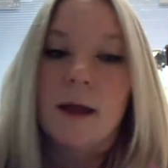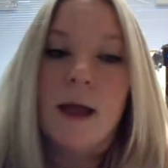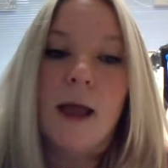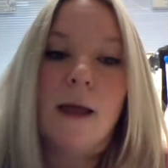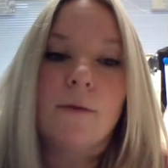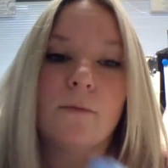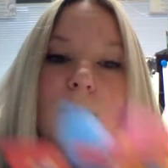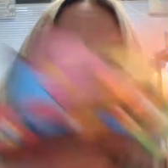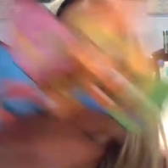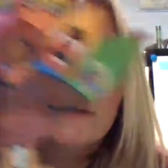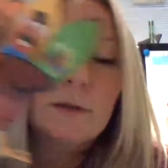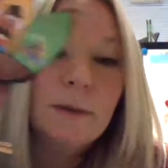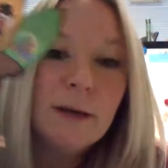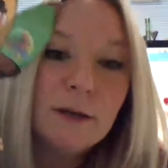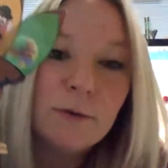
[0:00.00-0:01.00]
And what
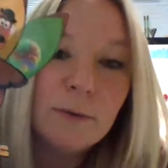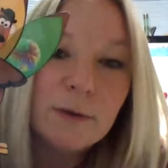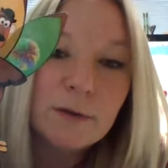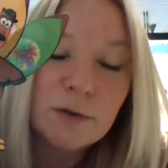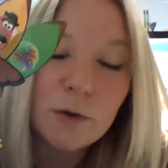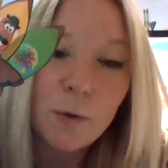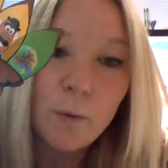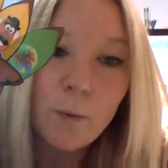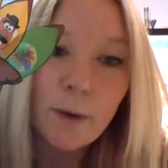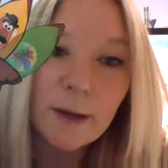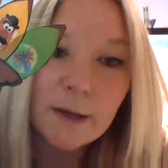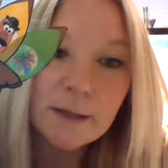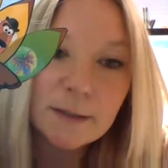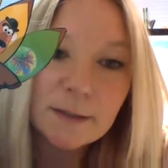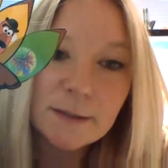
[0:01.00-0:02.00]
do we do with
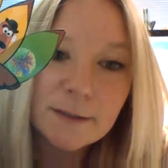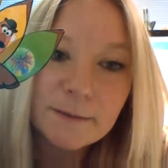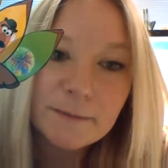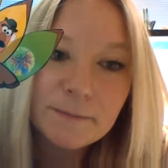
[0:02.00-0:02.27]
toys?